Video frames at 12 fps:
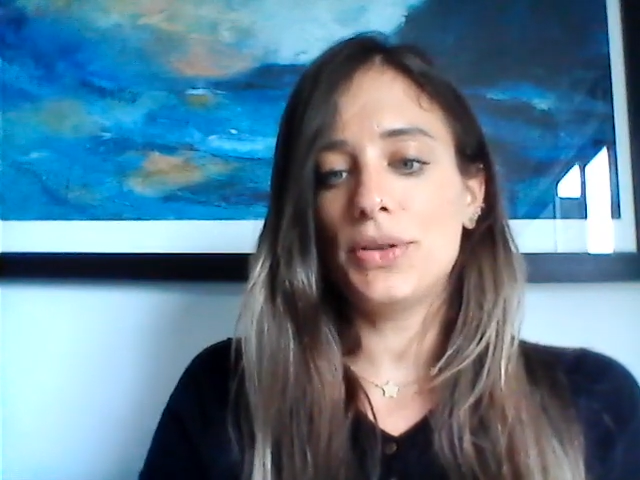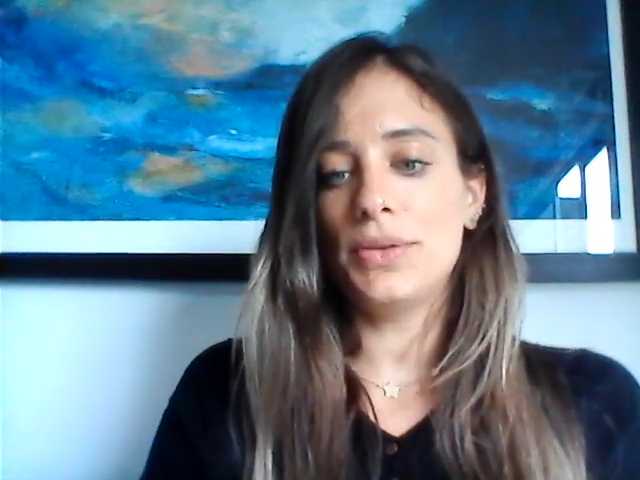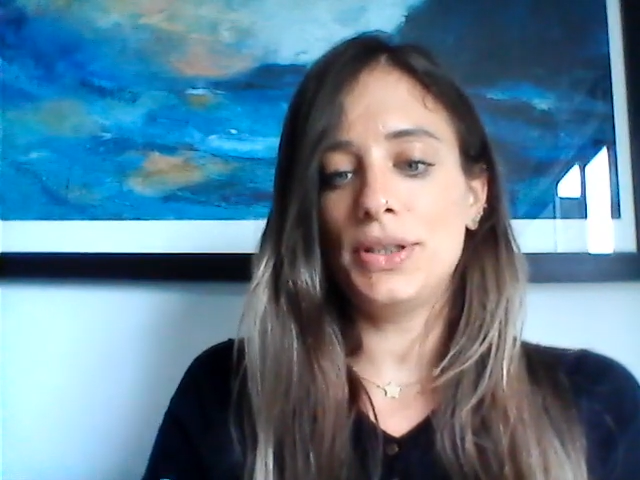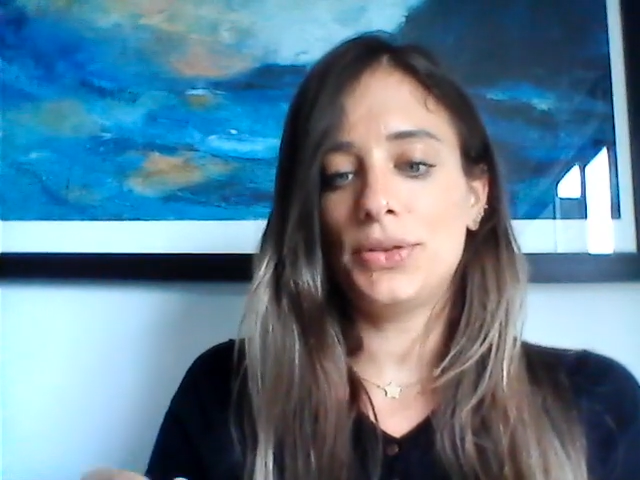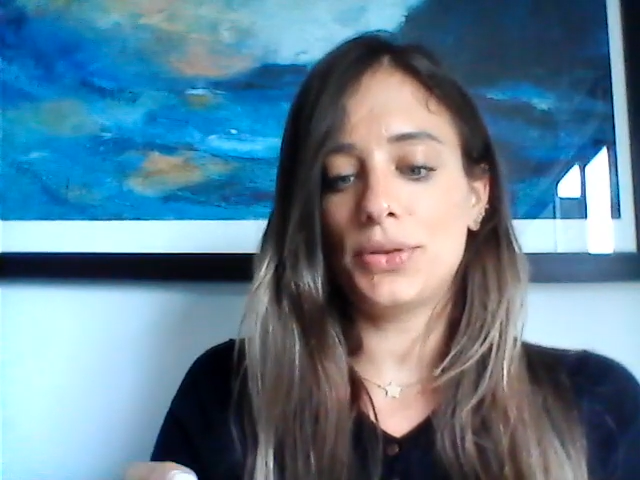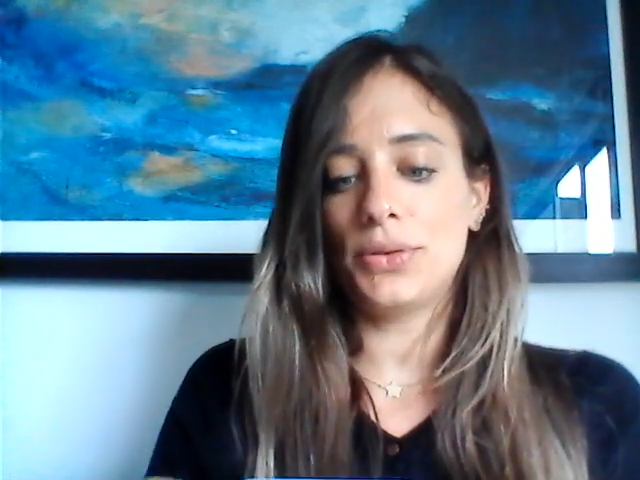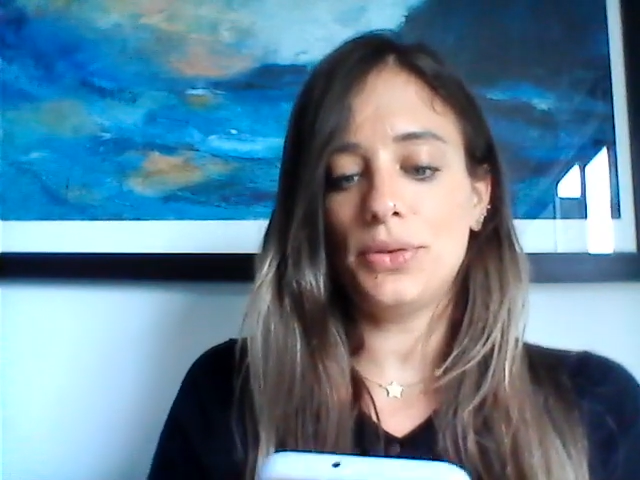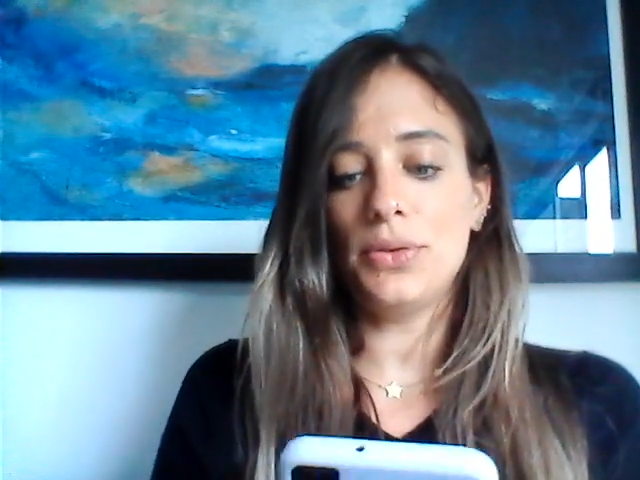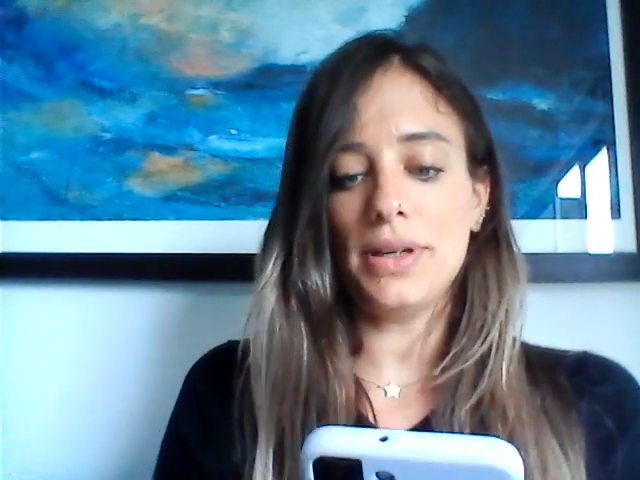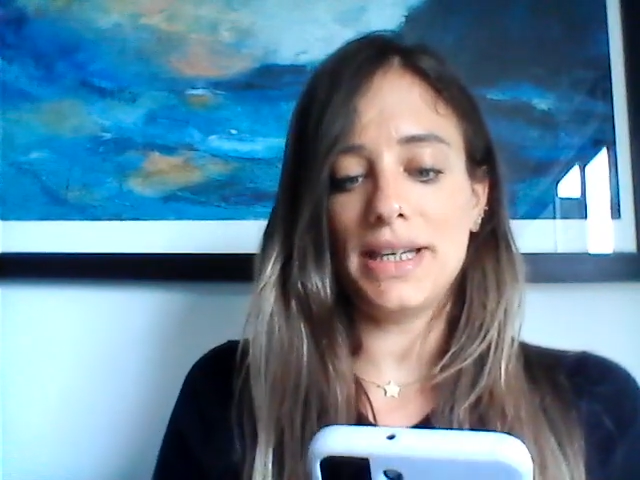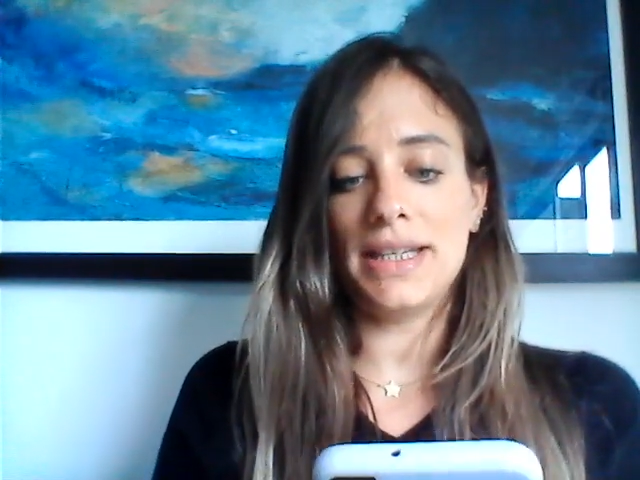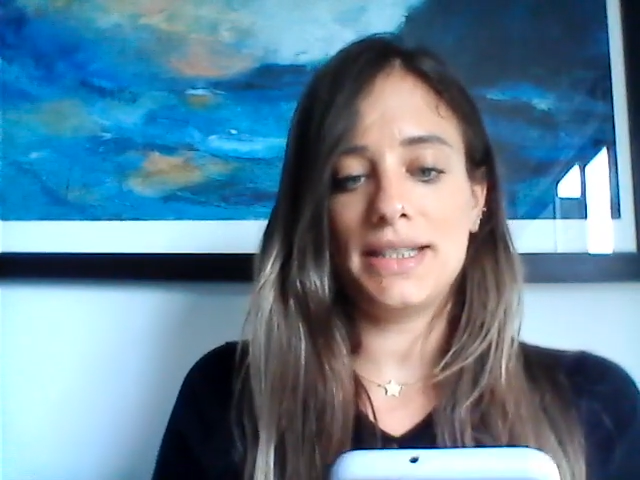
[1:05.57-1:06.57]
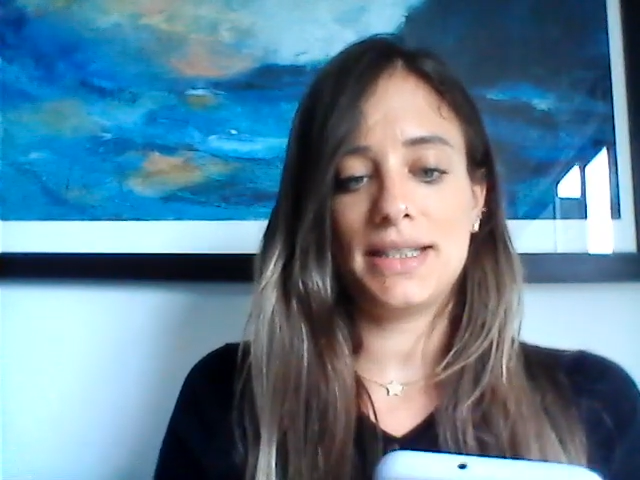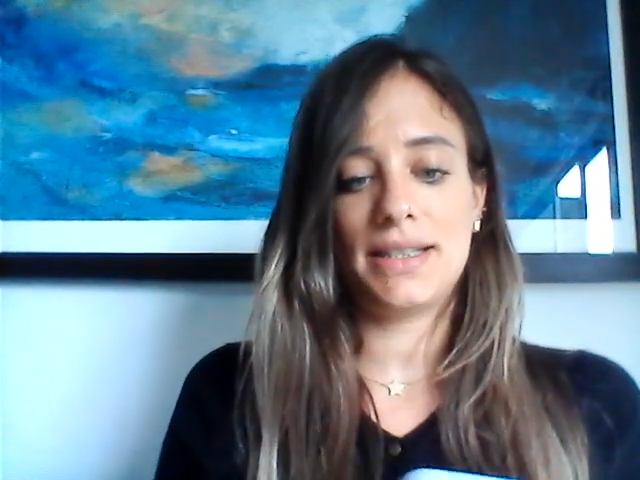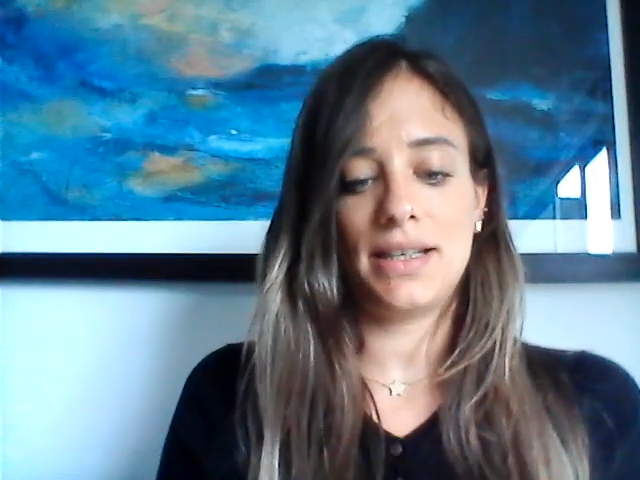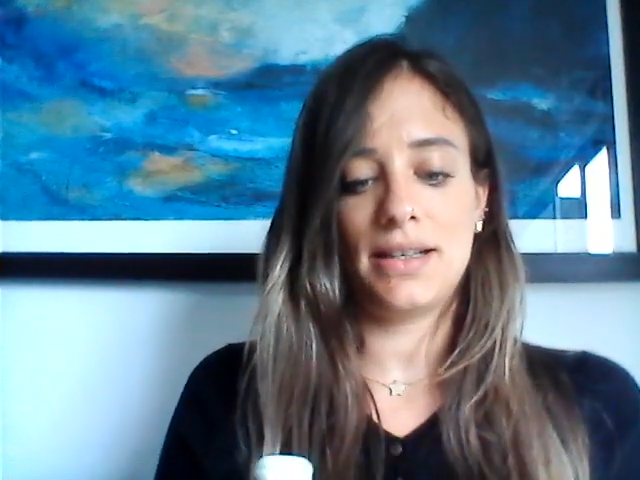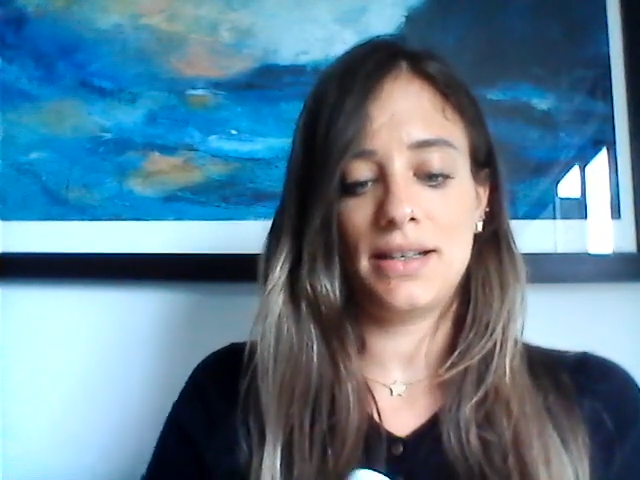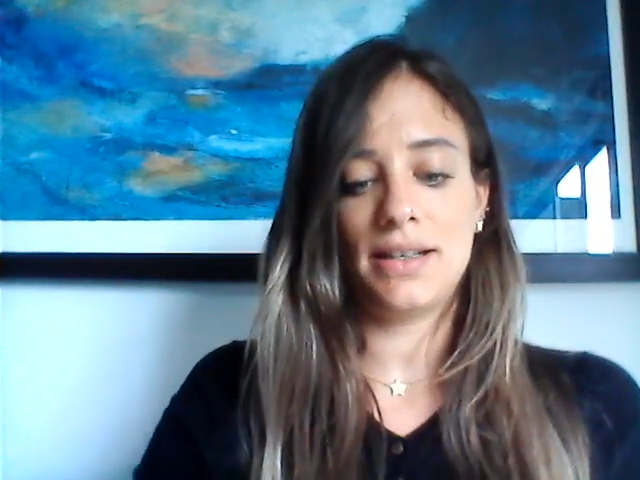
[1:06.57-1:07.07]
you need to do is